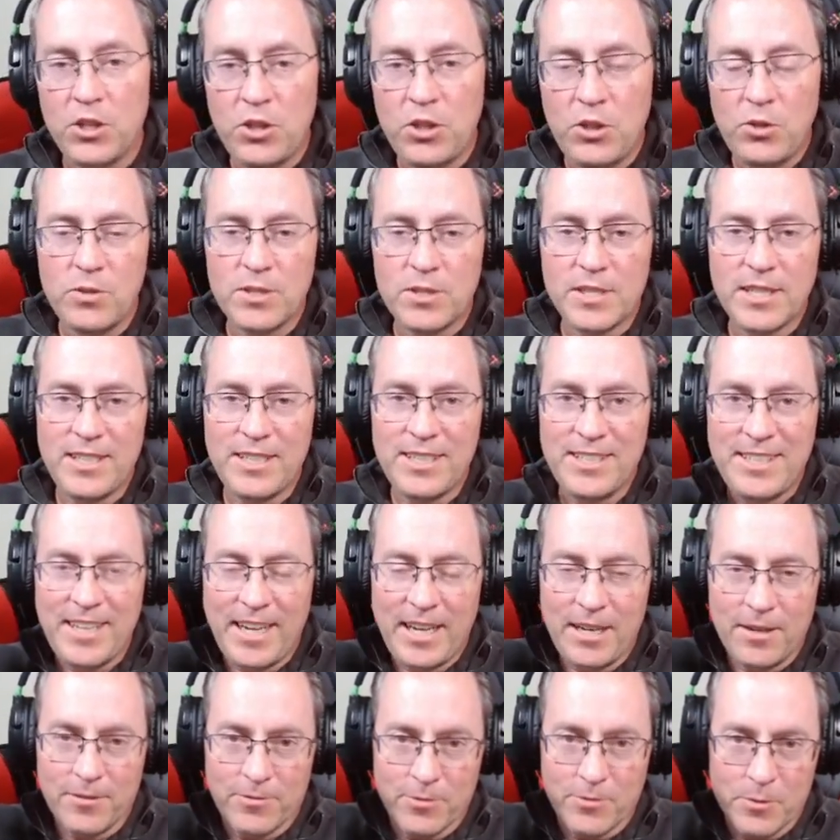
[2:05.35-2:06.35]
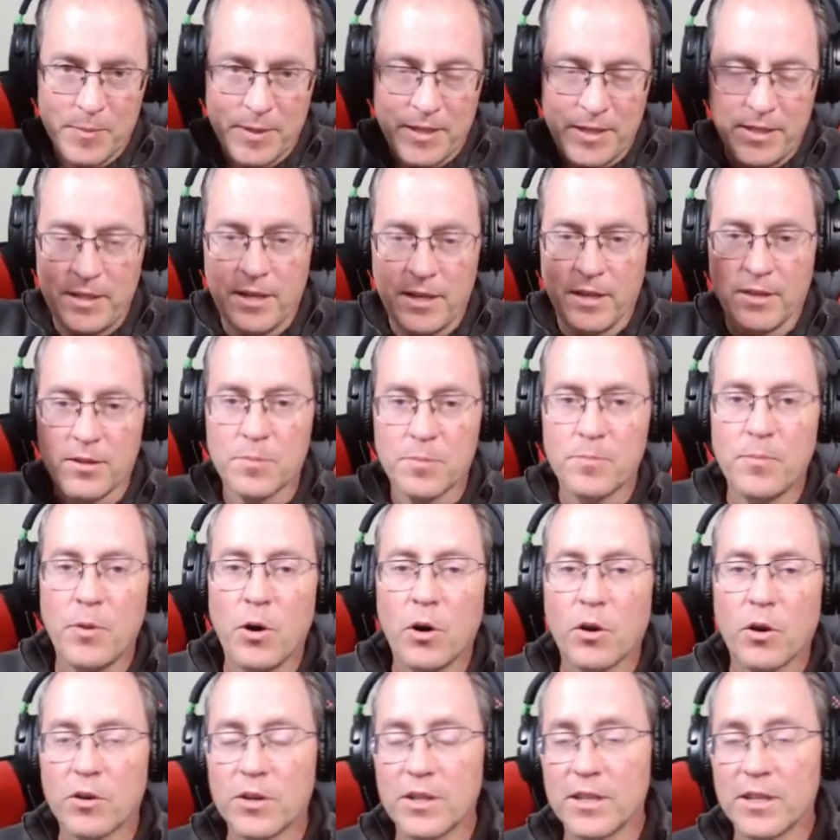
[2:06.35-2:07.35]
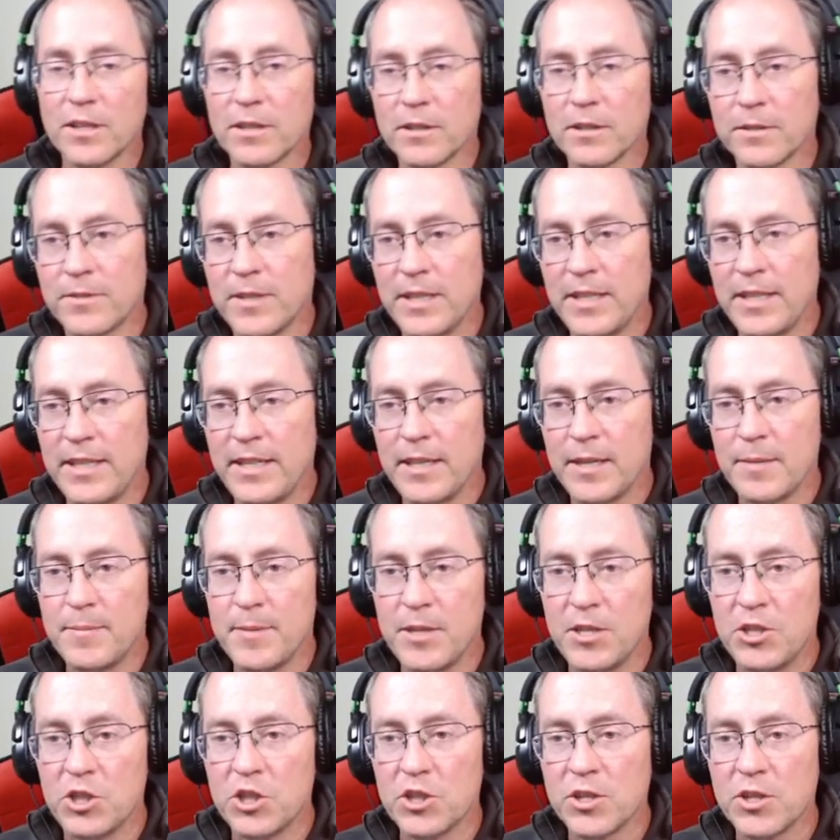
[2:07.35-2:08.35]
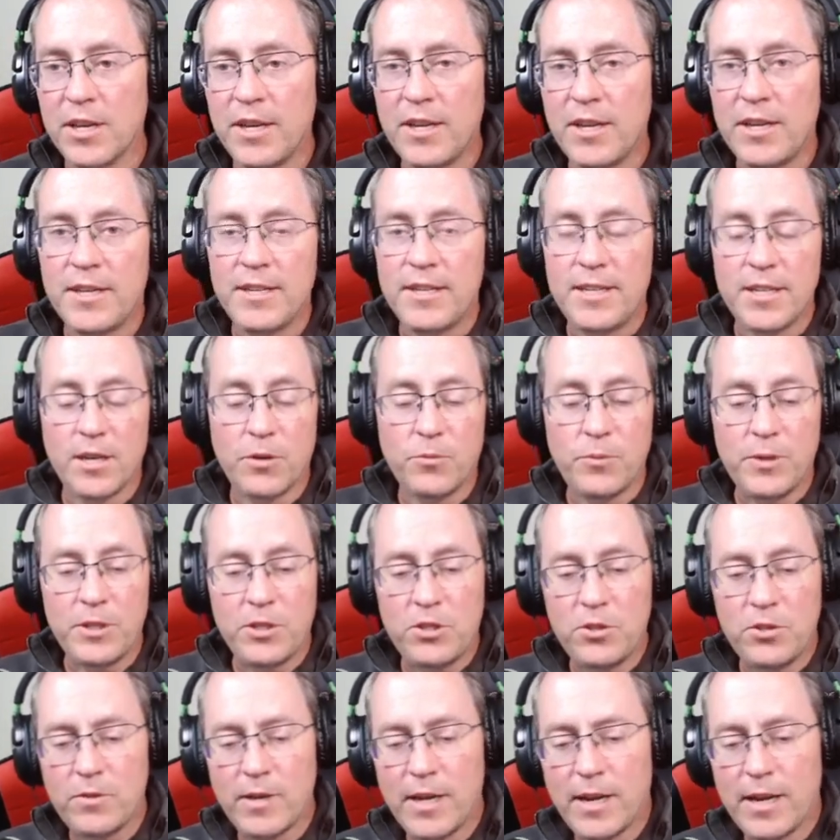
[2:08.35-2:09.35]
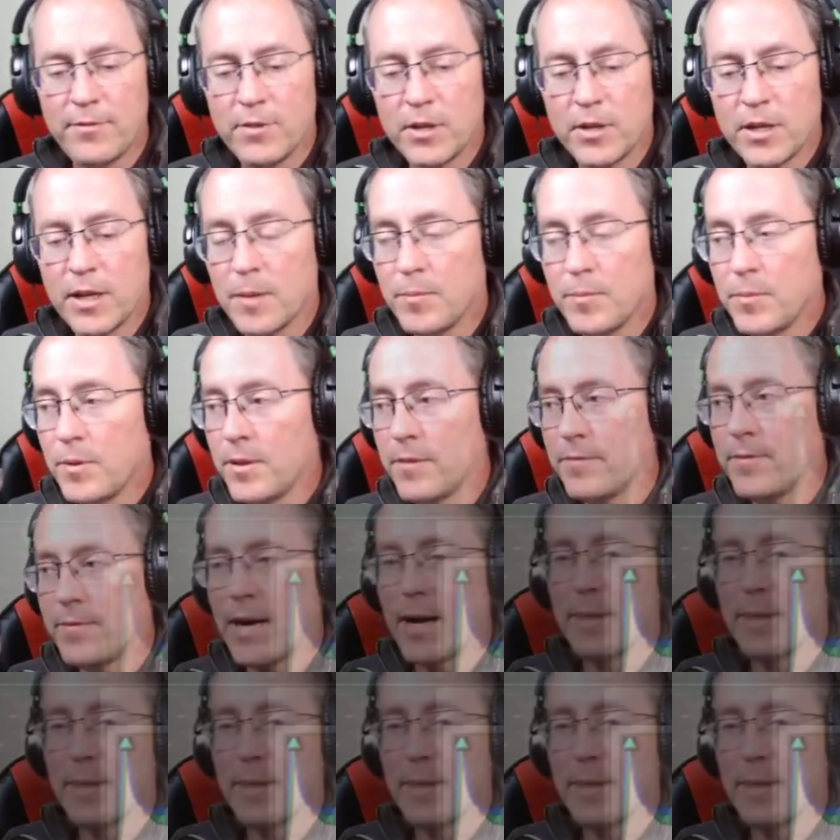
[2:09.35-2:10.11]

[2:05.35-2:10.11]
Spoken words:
using data from another part of the image. Now we do have a couple